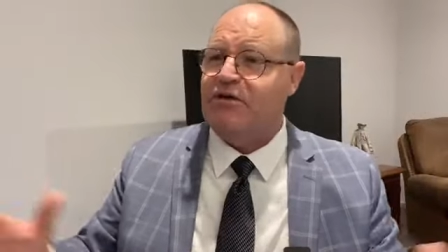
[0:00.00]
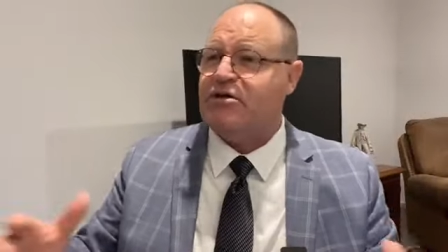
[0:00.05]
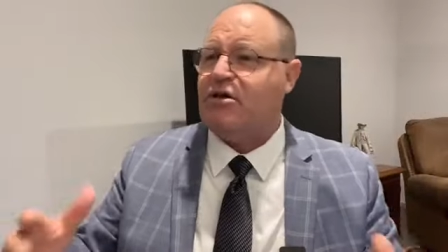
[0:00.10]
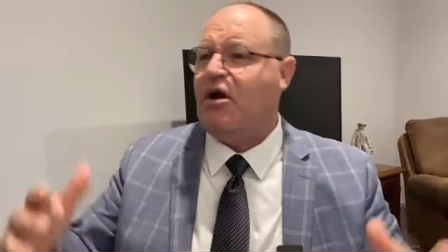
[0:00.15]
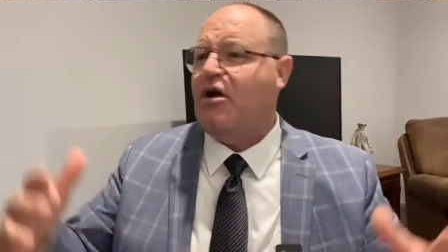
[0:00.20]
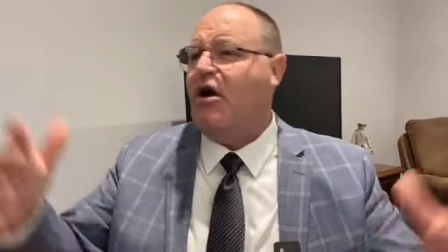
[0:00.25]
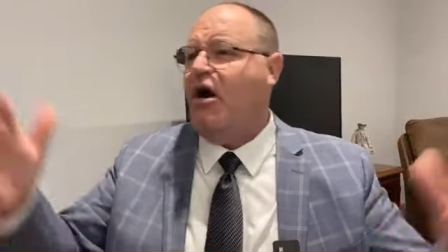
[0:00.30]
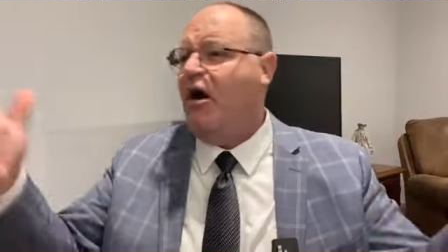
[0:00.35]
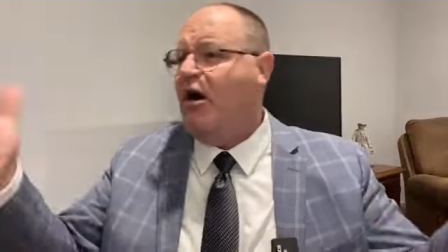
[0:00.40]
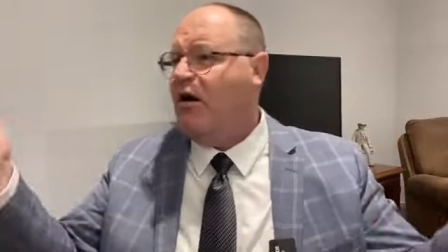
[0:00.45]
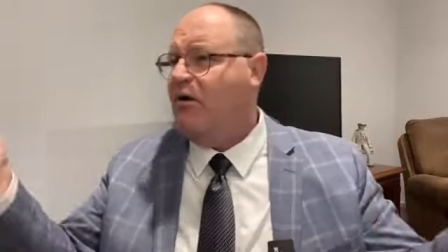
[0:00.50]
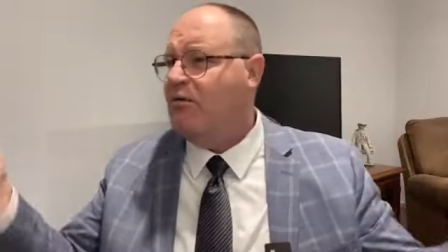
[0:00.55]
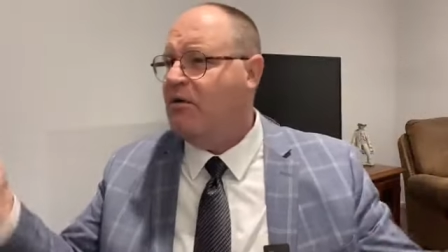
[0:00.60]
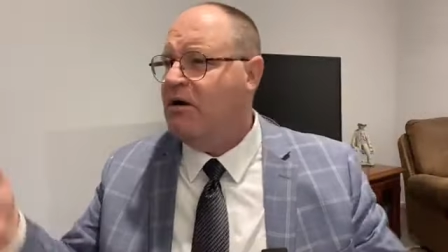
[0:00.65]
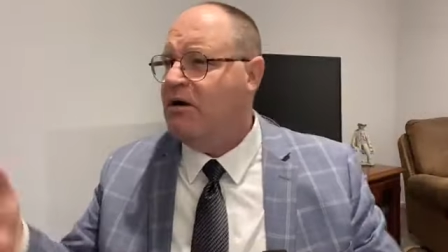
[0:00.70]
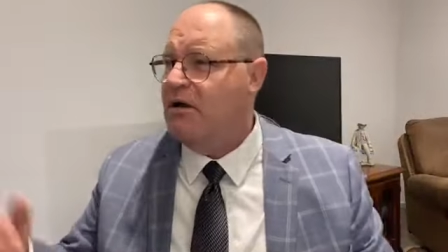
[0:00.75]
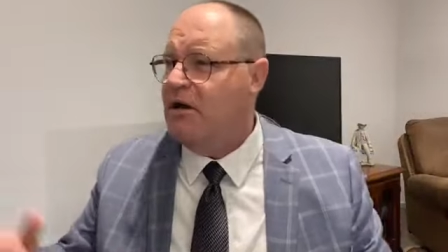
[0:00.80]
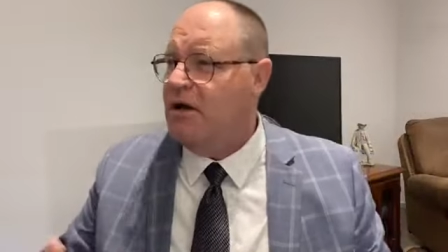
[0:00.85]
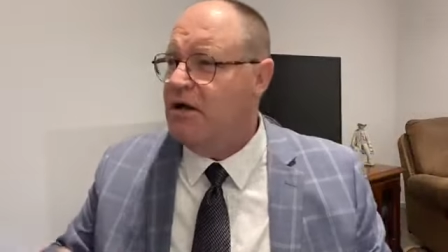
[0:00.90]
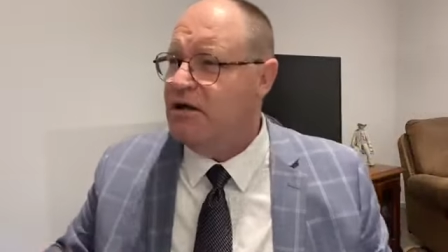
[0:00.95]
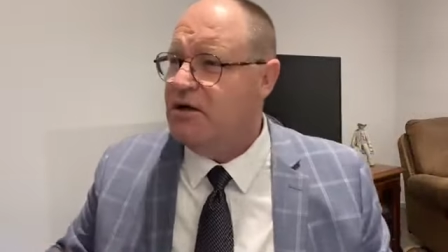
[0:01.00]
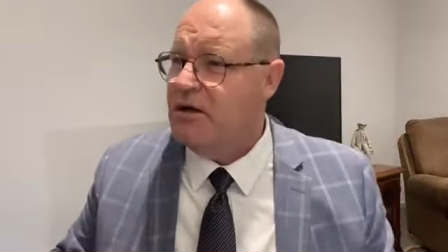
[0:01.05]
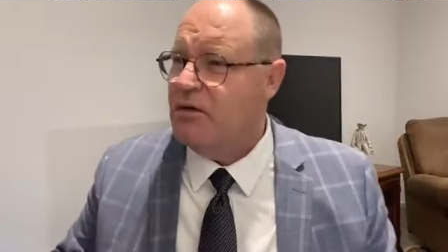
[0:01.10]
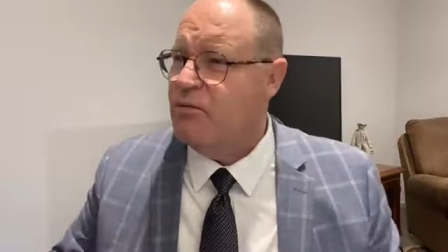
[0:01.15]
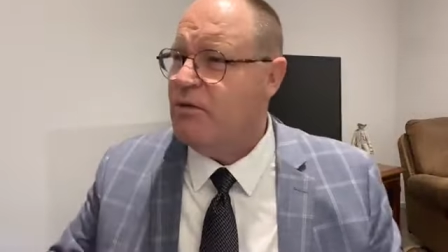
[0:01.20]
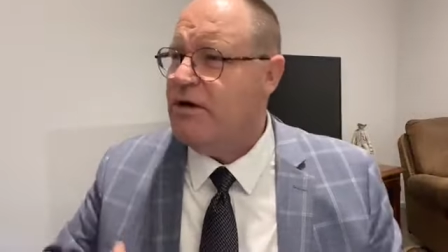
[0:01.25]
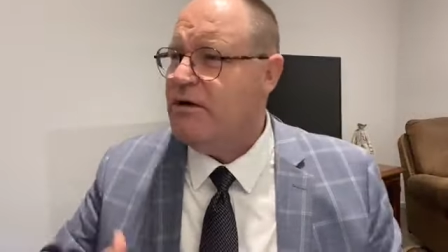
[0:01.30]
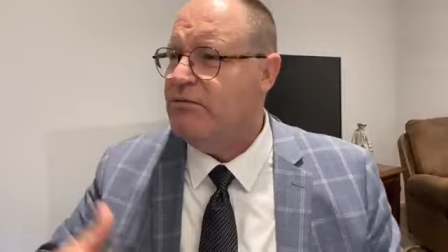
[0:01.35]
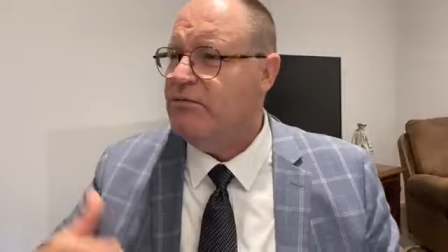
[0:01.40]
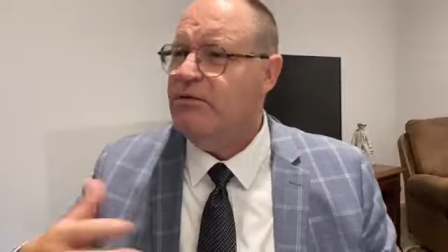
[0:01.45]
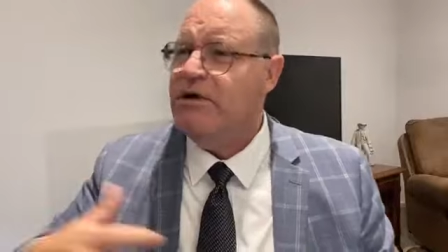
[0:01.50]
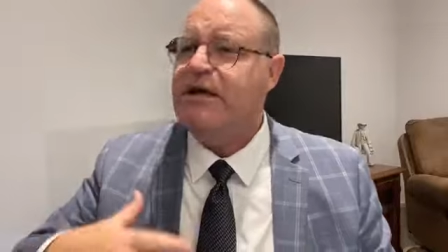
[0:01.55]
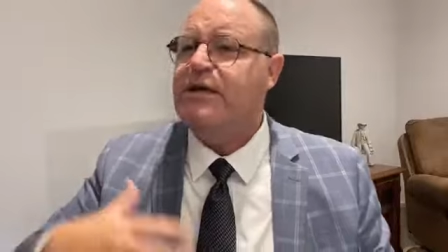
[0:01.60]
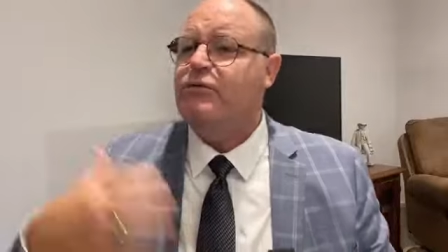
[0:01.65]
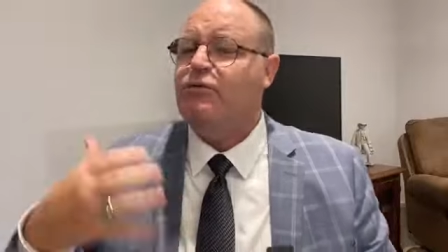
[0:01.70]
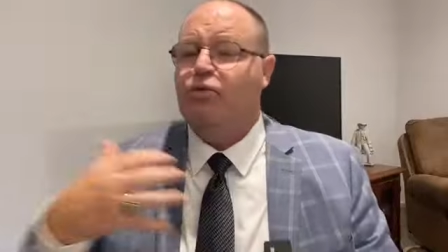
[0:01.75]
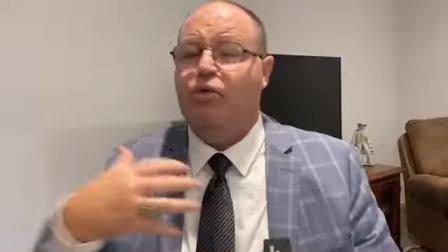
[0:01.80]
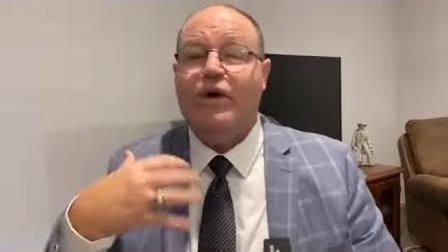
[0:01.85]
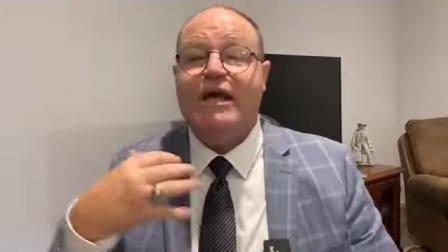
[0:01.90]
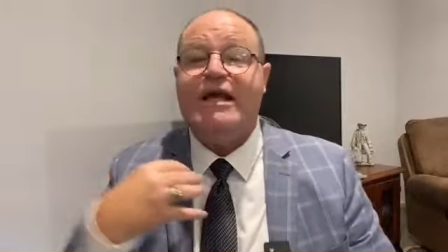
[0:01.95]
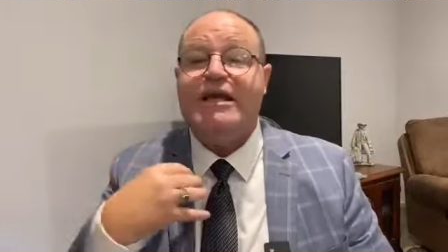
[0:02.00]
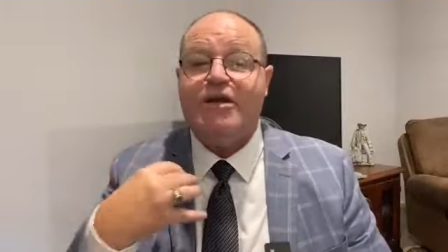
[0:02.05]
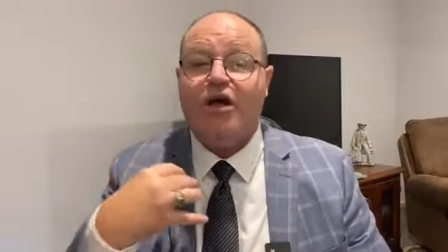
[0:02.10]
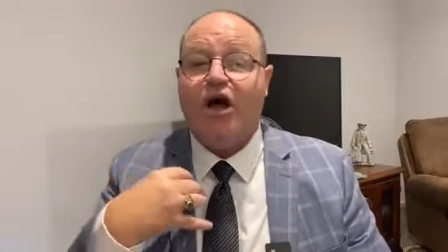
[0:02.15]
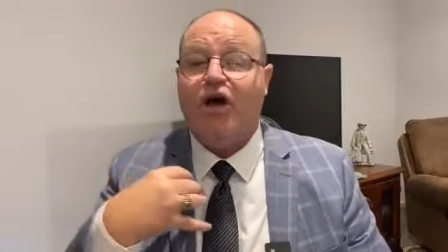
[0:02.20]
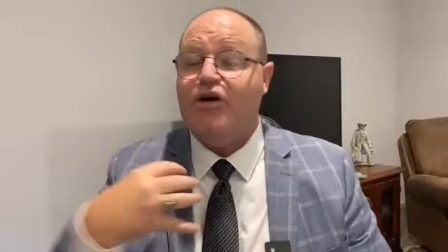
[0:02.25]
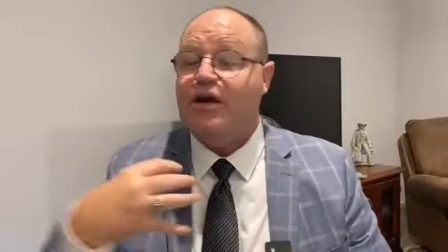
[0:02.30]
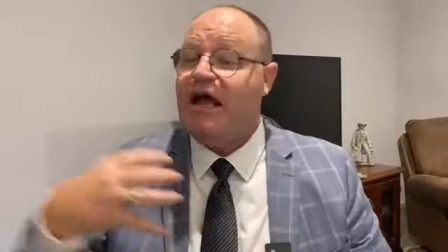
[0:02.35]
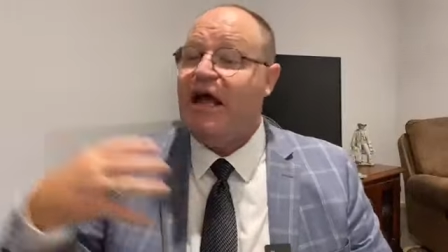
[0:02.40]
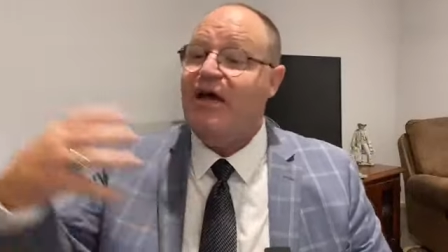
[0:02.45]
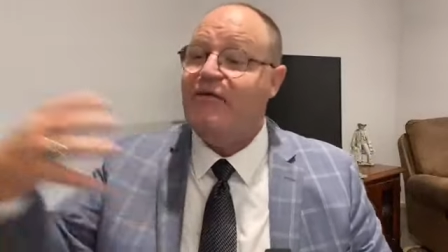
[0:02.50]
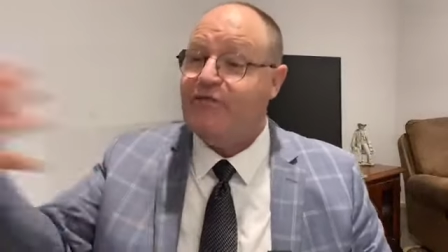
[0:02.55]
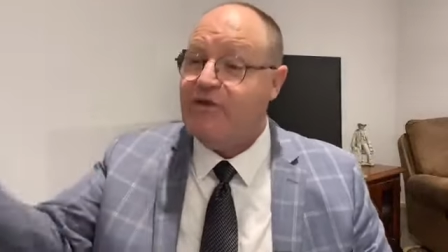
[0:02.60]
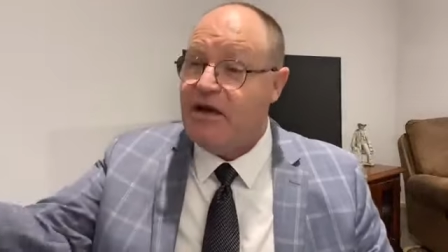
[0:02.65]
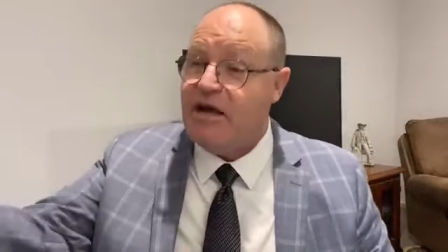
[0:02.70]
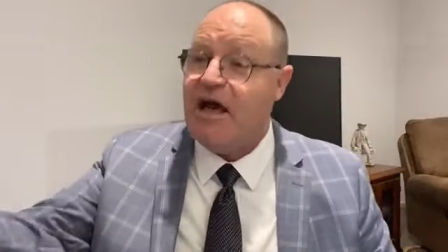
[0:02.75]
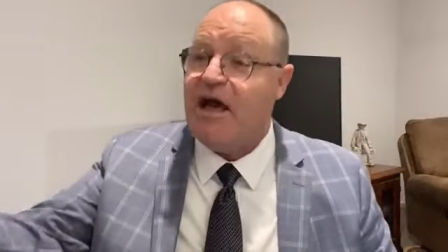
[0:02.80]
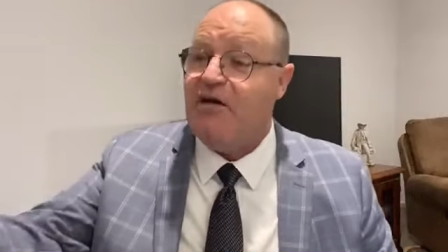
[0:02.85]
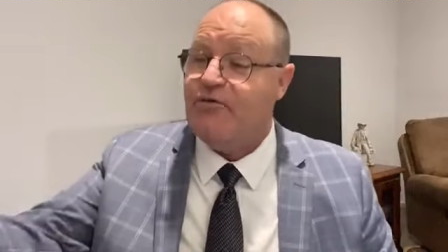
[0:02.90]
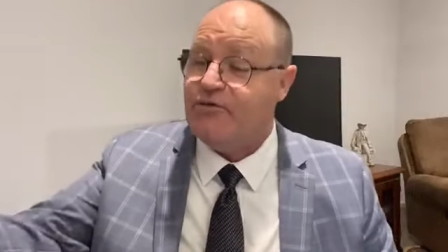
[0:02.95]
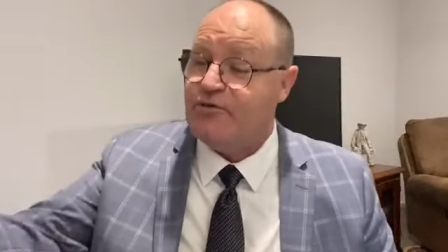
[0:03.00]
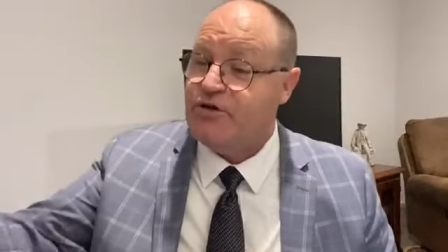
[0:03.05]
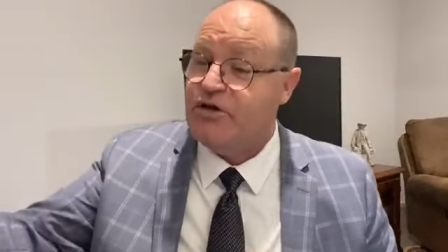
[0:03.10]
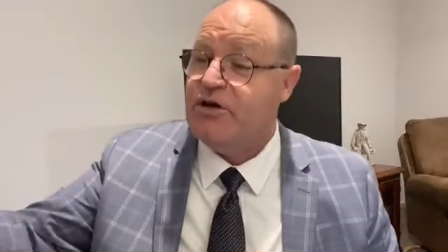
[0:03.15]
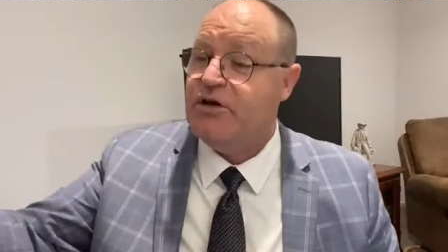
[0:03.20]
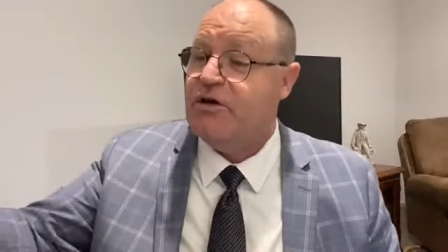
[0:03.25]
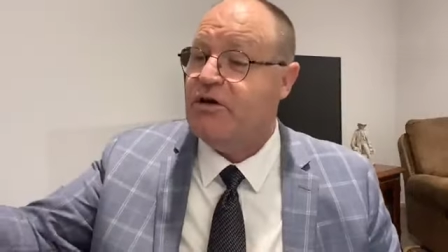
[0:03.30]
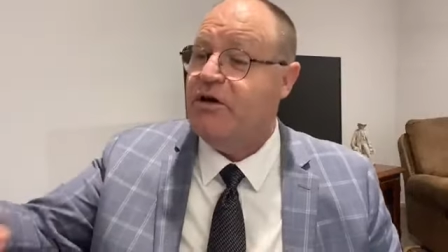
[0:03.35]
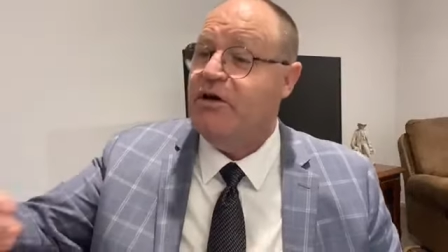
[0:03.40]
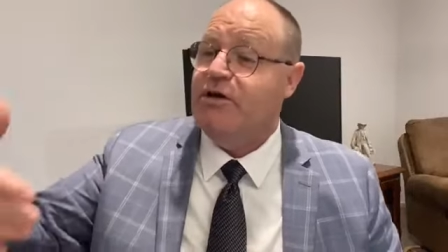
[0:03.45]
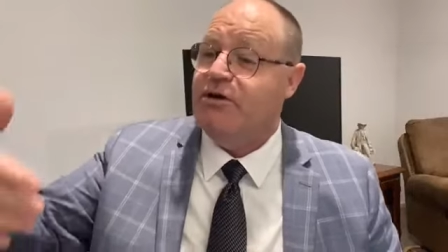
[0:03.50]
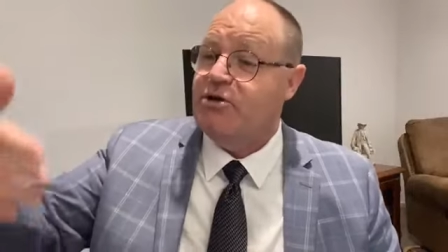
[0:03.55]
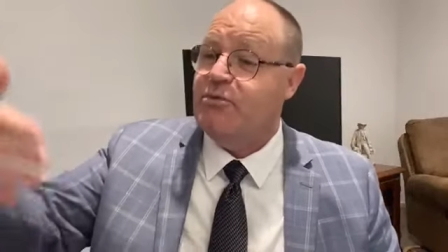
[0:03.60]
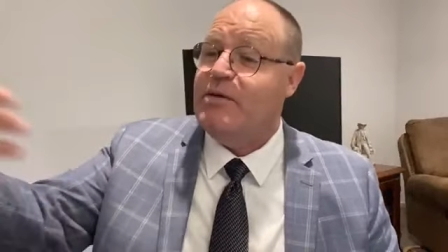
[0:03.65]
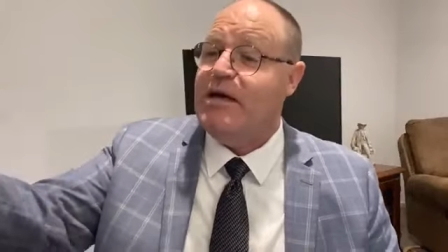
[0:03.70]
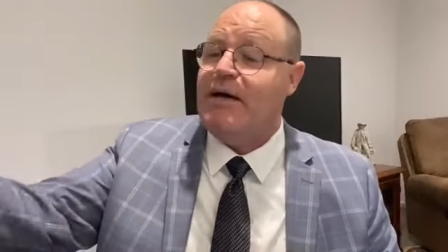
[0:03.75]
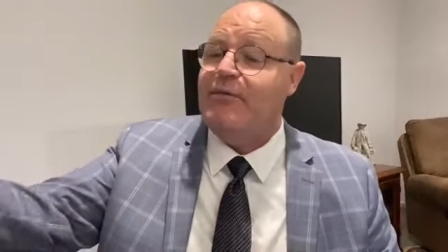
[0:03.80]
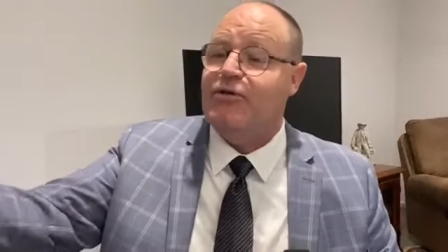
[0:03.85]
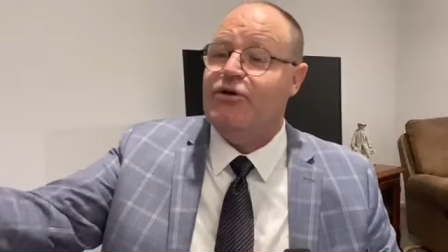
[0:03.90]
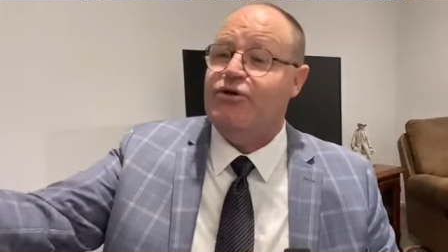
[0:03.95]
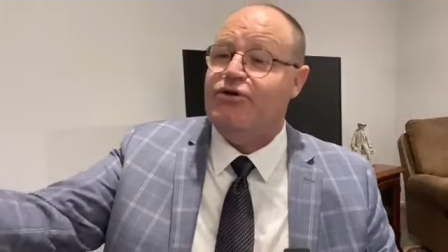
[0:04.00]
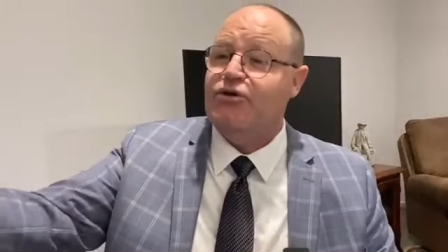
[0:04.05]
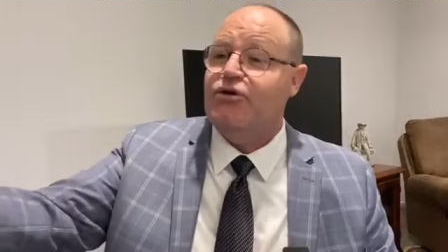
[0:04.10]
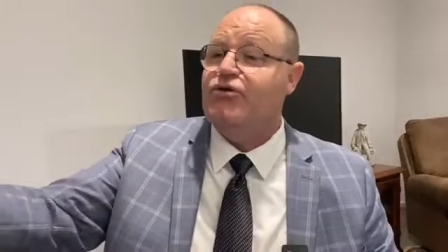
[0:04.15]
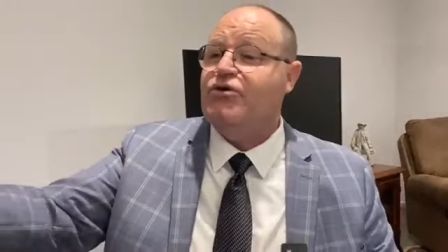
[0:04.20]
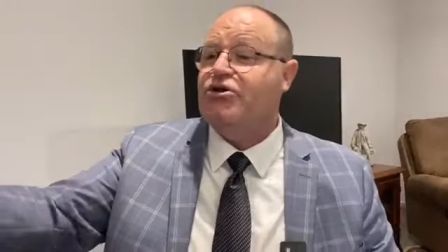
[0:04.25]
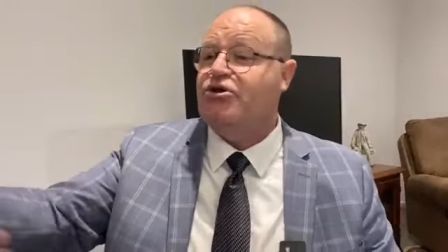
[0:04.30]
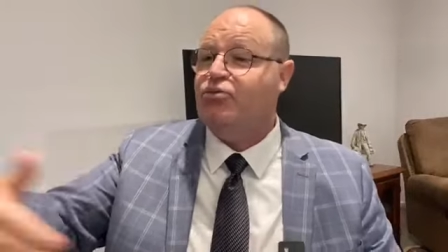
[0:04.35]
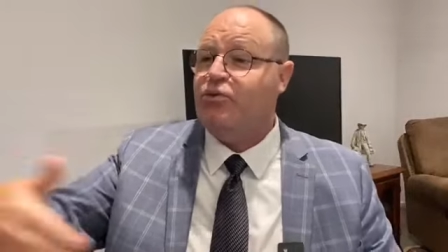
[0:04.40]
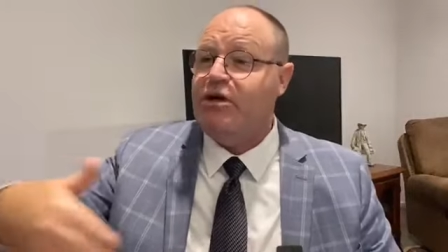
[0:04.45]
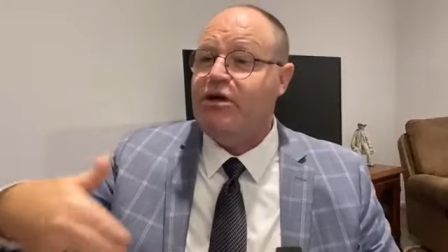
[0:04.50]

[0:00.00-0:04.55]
It's like, oh, well, you know, we, we, we don't have enough to, to be able to do this.